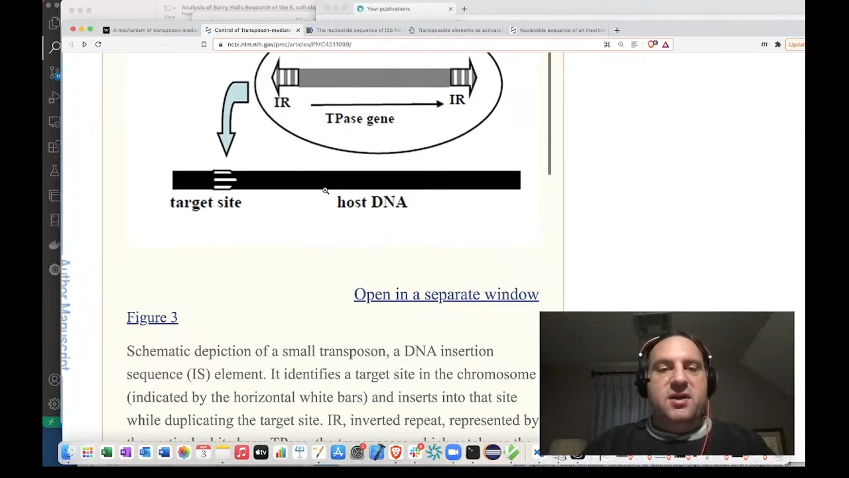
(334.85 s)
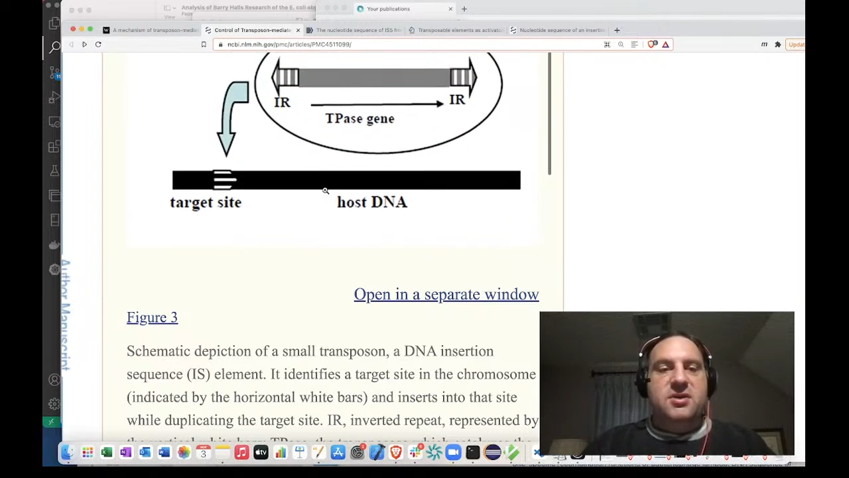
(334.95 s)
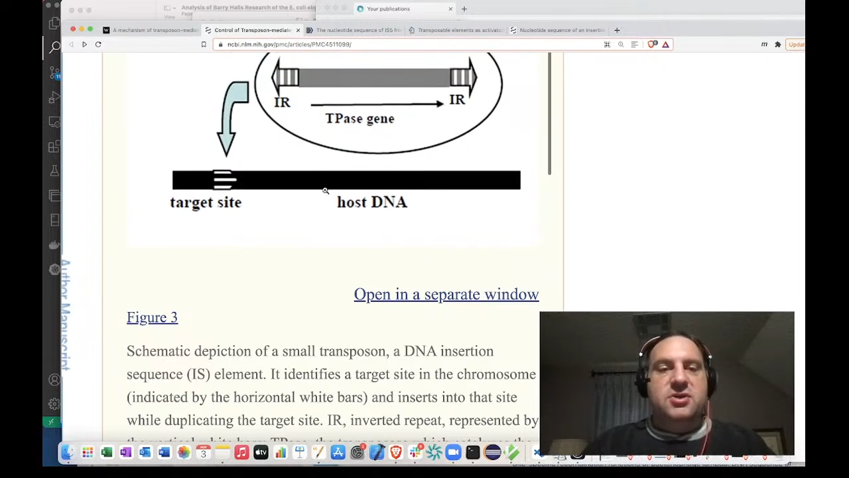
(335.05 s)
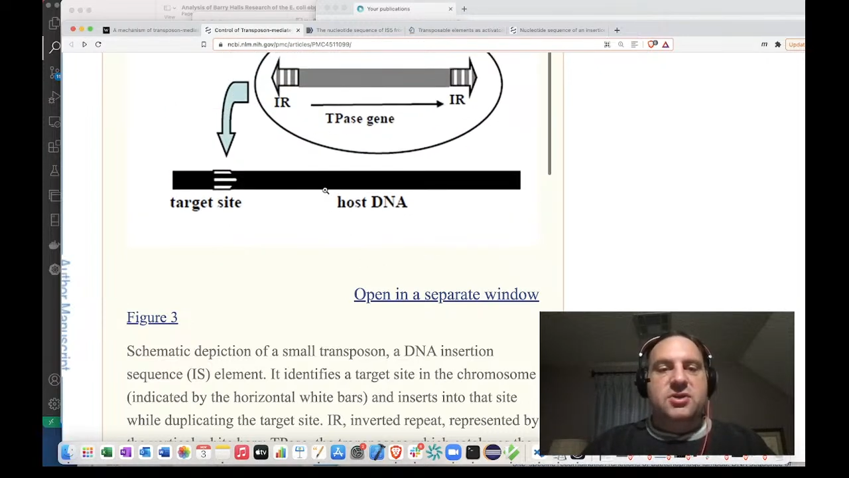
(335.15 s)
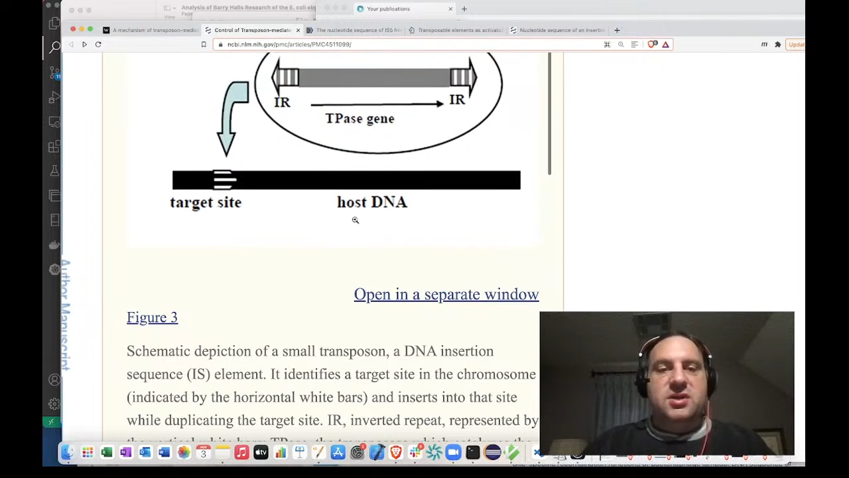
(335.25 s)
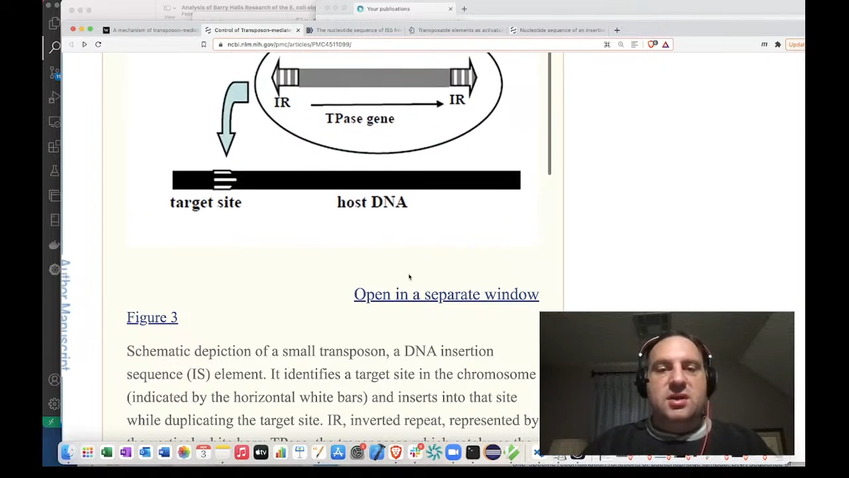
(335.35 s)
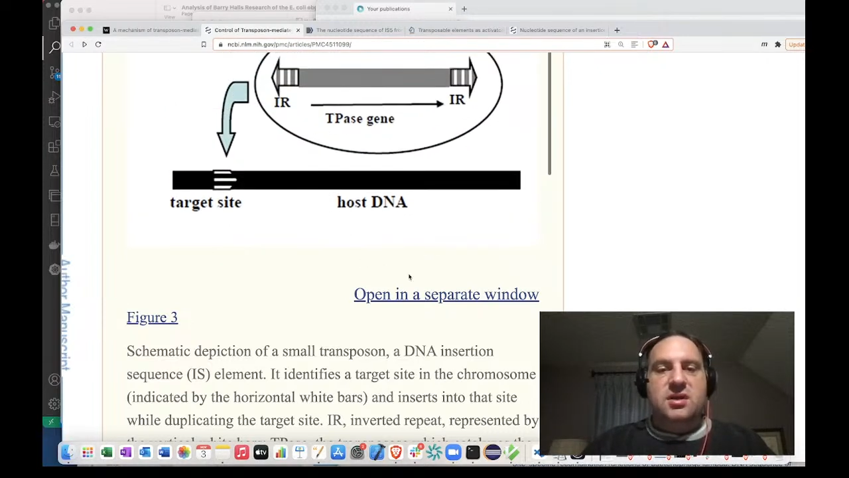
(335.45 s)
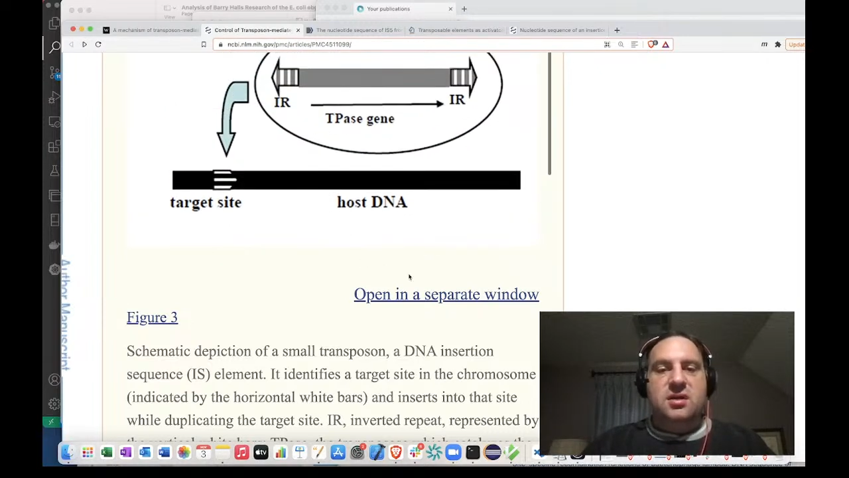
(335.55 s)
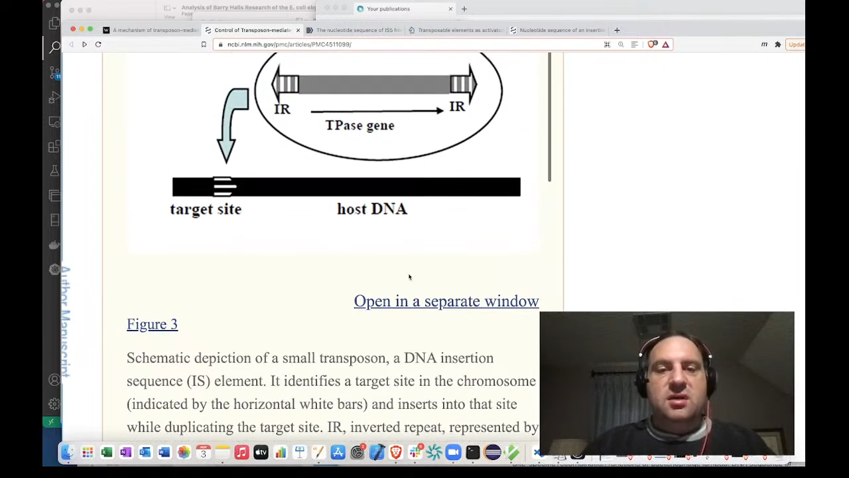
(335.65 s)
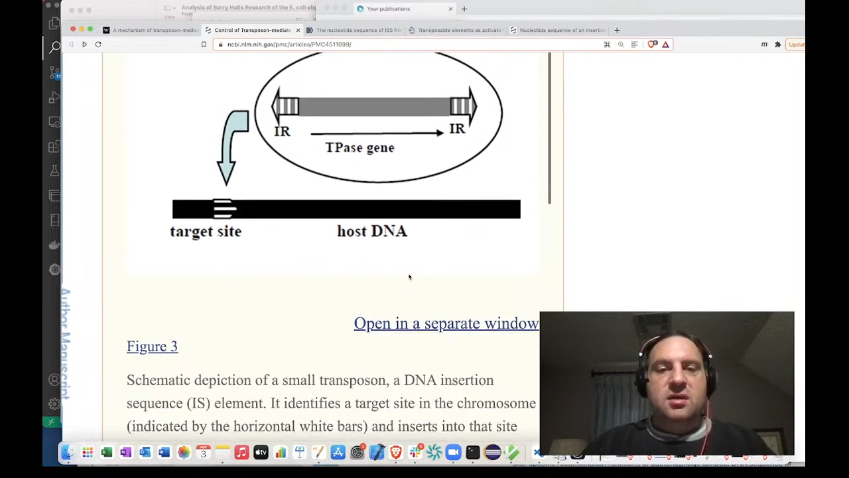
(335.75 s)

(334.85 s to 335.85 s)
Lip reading: interesting